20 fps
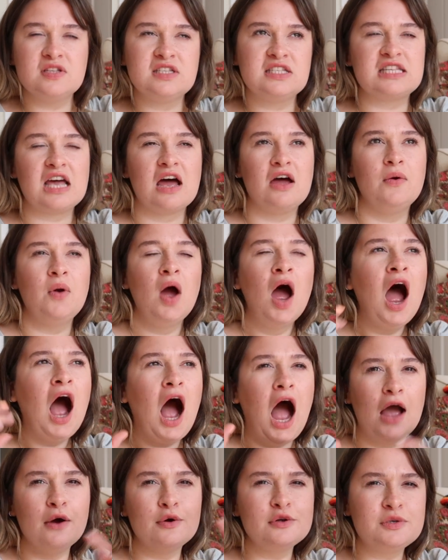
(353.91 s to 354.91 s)
So
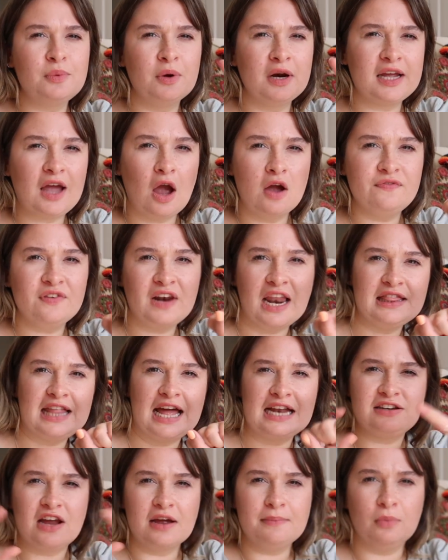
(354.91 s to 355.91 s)
I also want to go for like
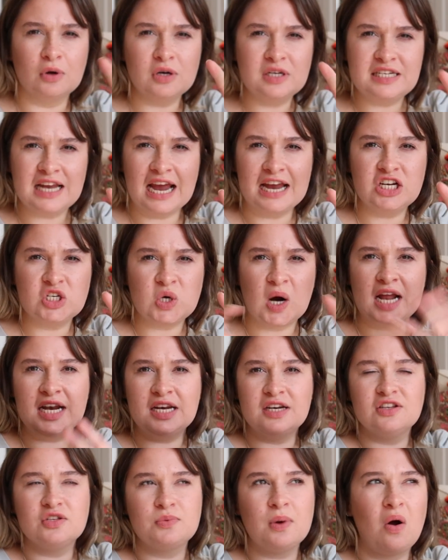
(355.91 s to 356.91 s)
that Del Monte
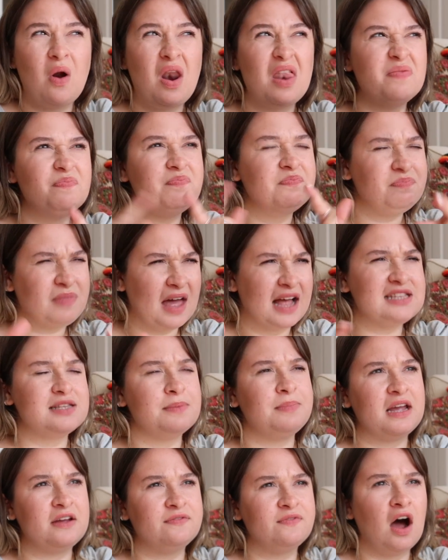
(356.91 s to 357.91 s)
trend as well. That's a
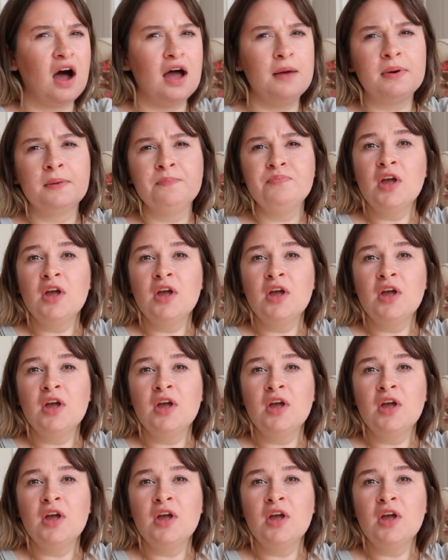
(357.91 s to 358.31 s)
big vibe.